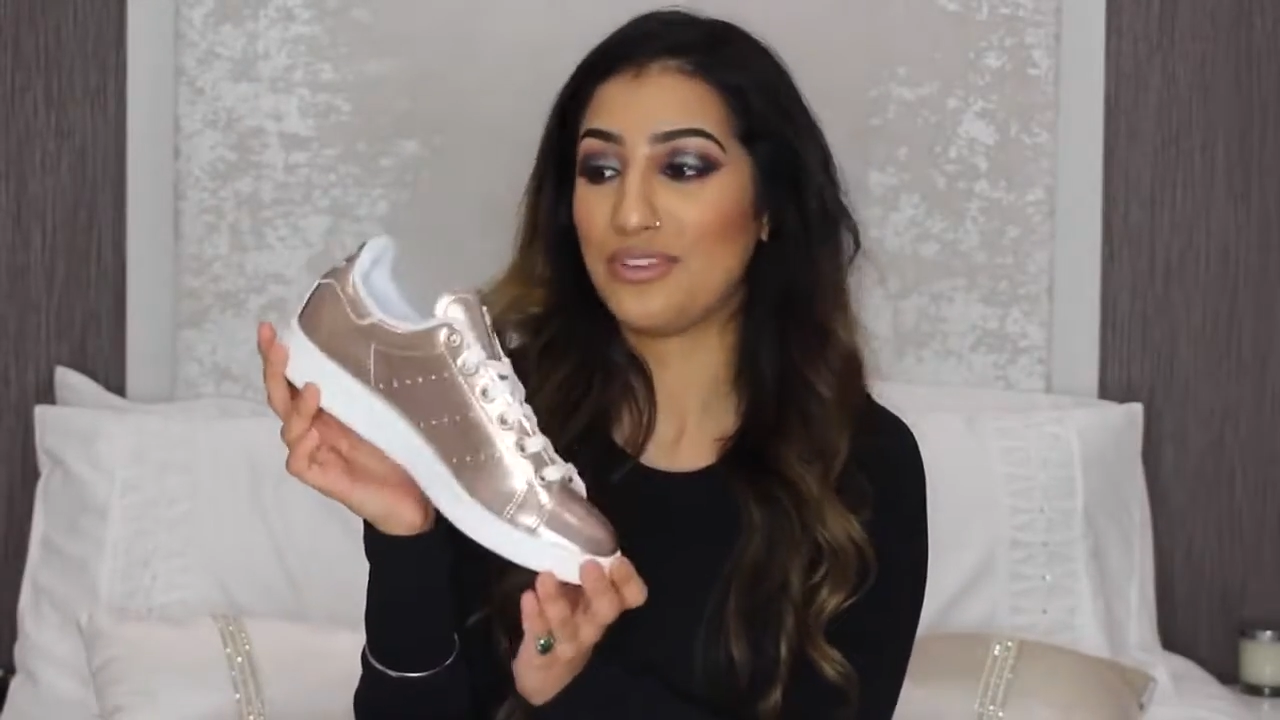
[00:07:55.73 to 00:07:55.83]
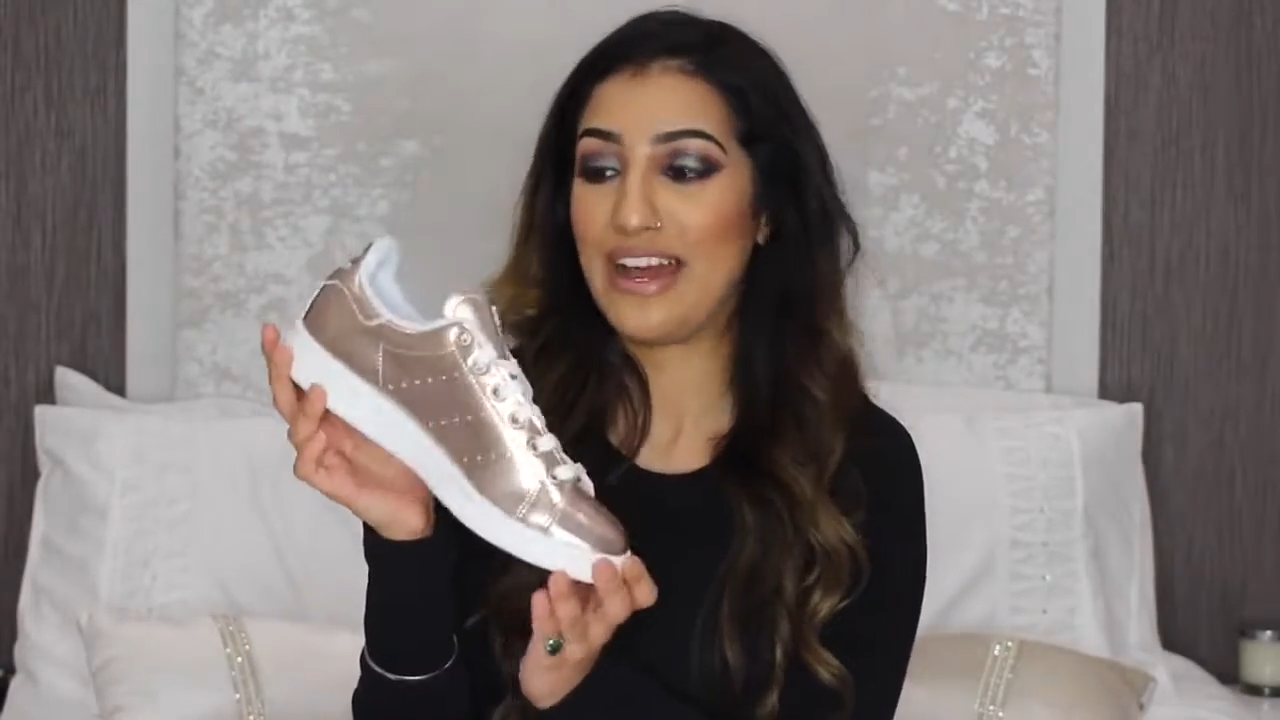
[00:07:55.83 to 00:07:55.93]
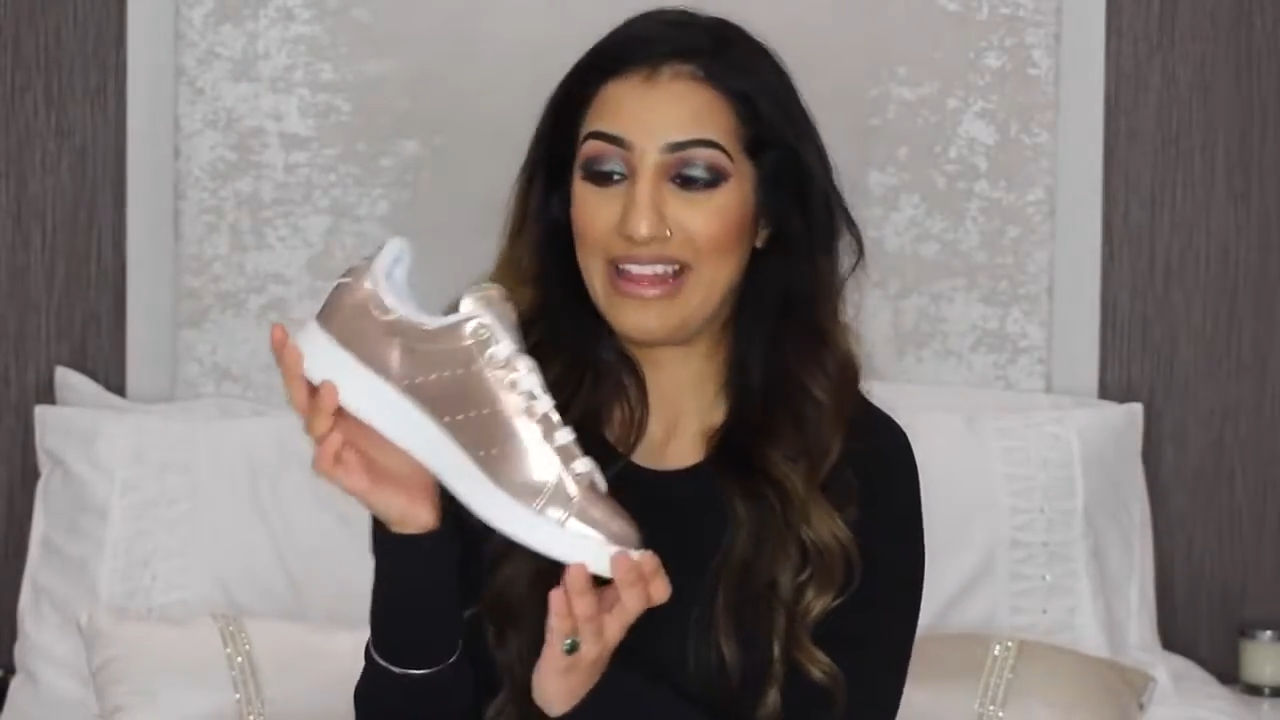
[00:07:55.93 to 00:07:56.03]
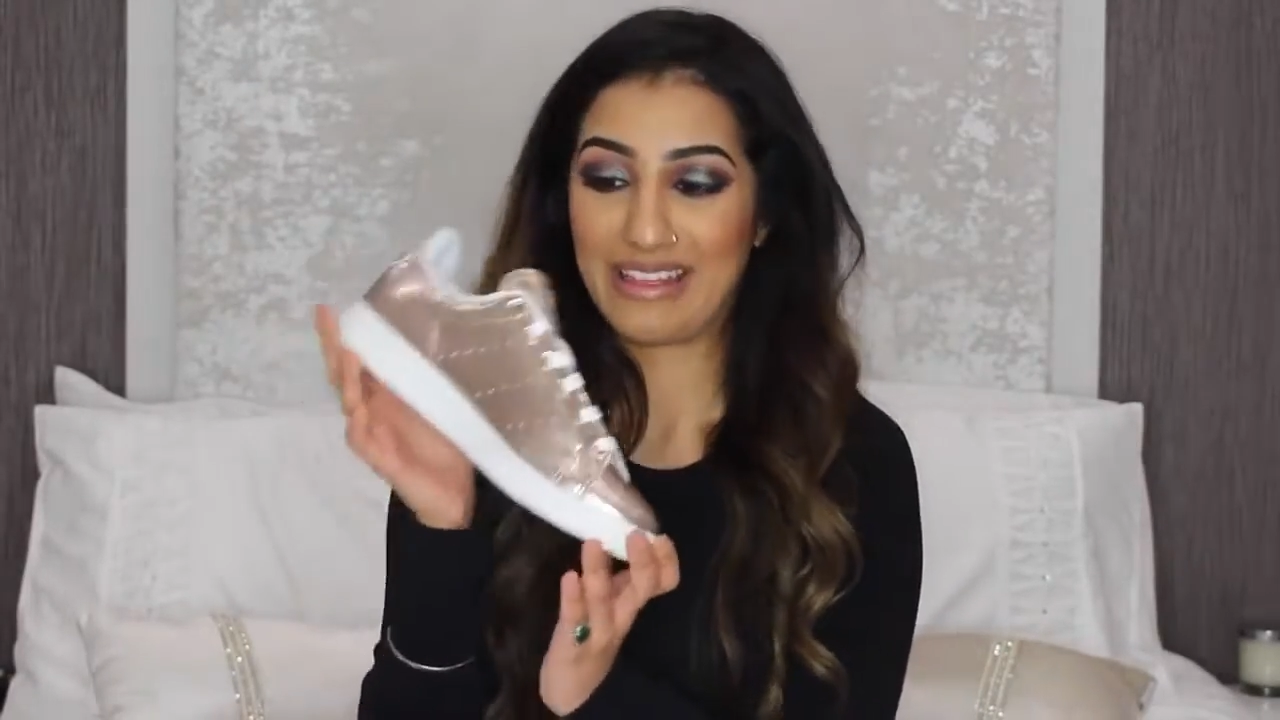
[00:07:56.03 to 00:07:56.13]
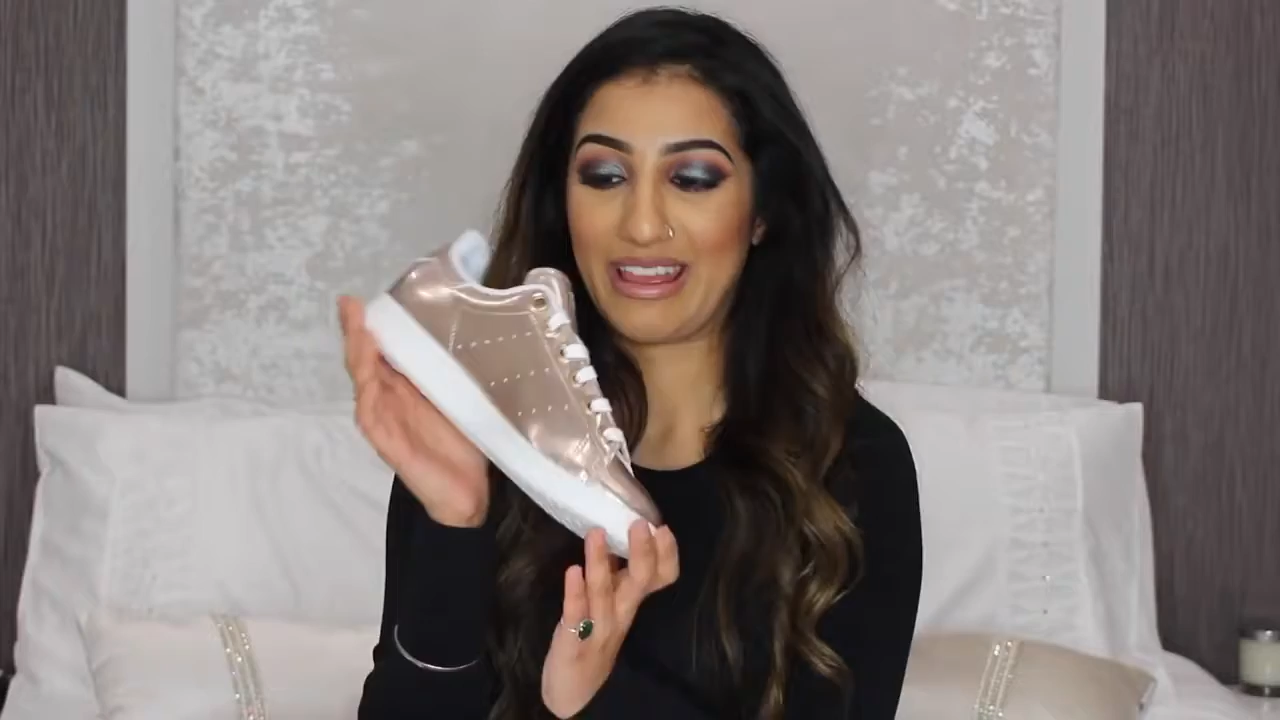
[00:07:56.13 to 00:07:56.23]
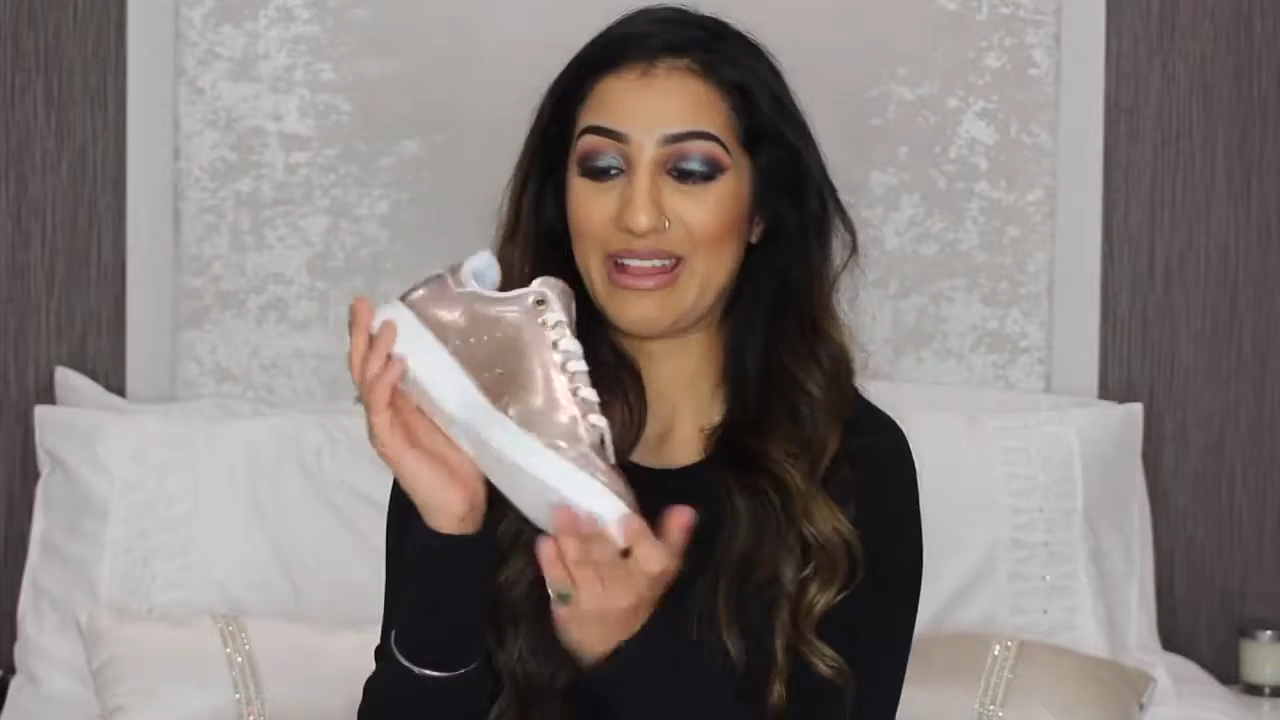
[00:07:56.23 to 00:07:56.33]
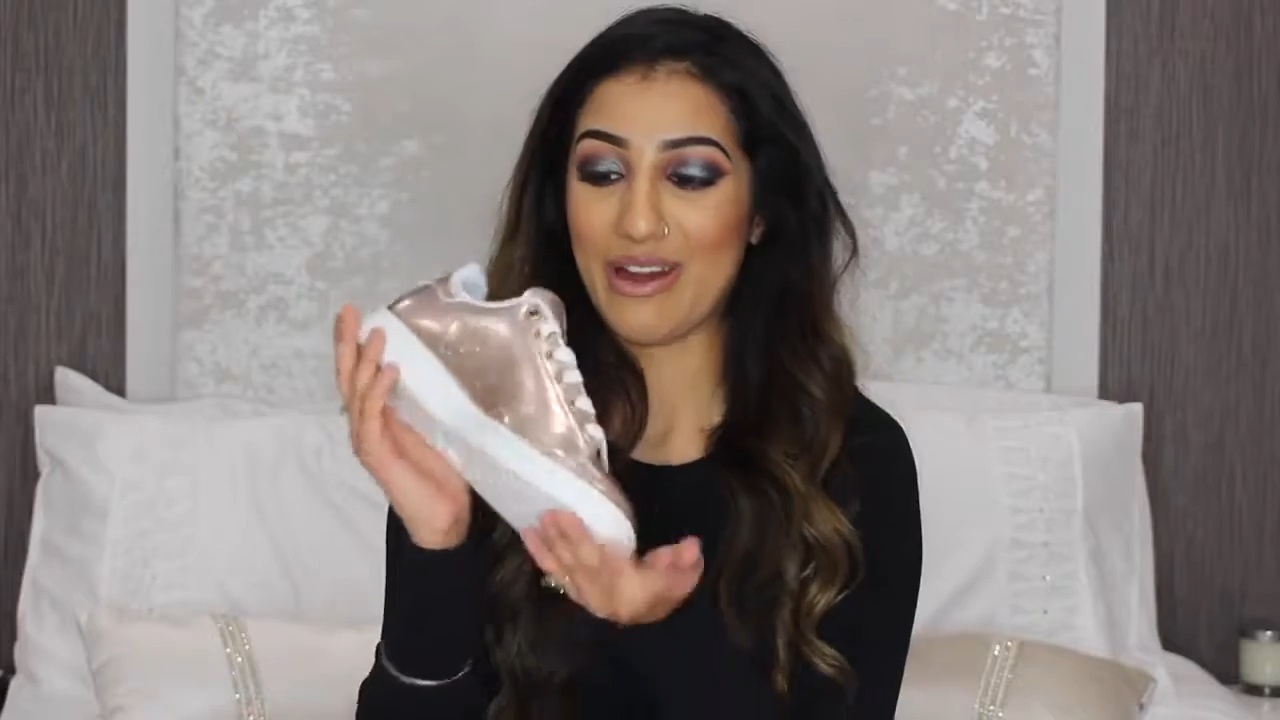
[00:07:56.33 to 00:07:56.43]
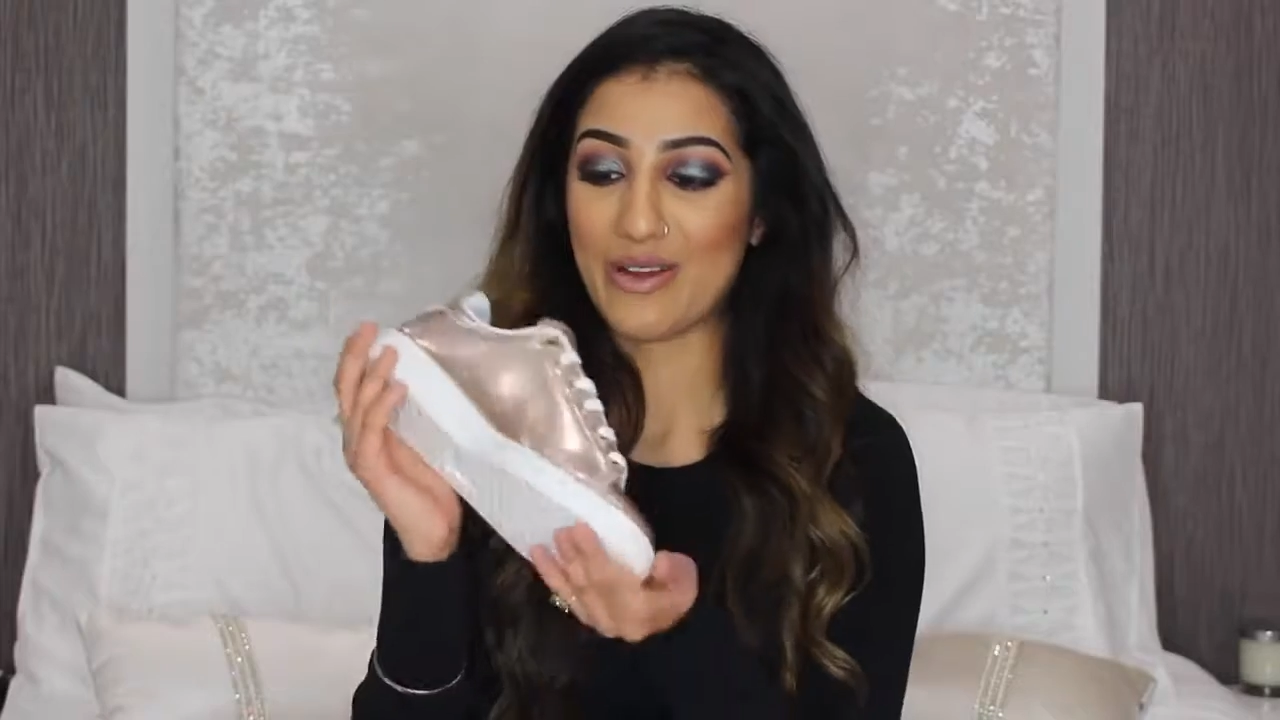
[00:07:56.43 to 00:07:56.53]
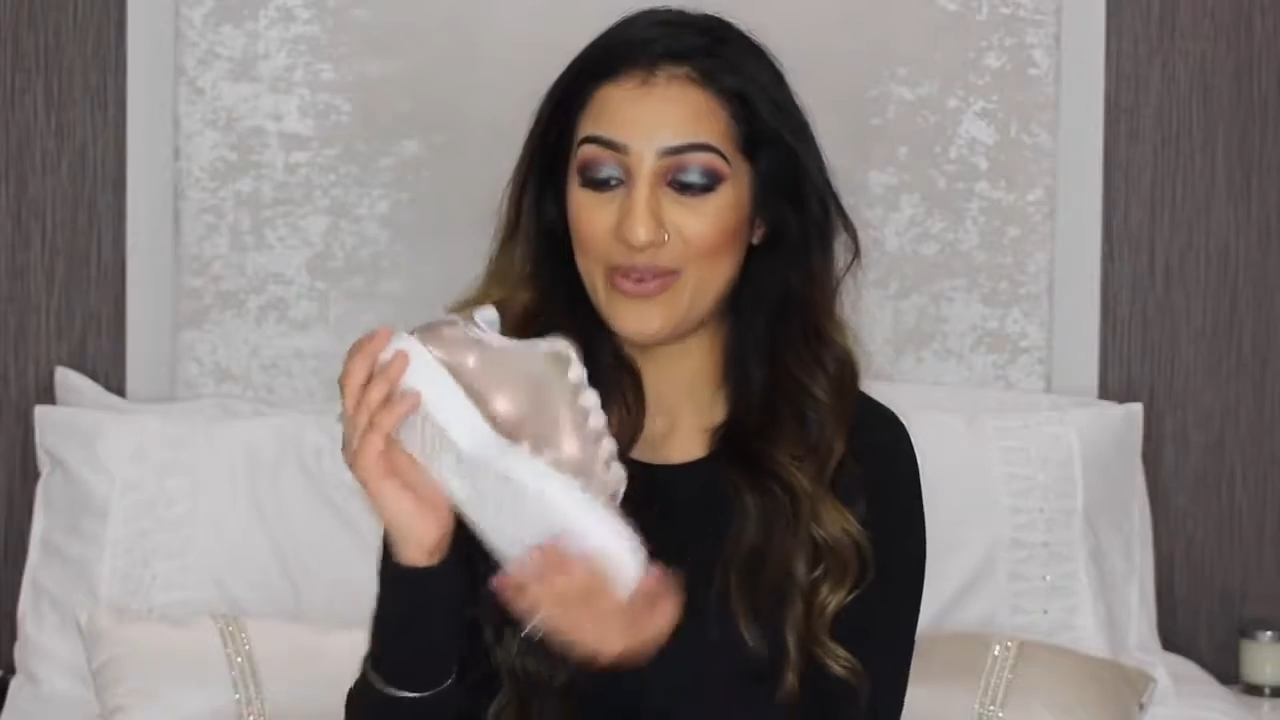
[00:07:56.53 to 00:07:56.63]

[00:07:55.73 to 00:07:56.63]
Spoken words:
Like, they are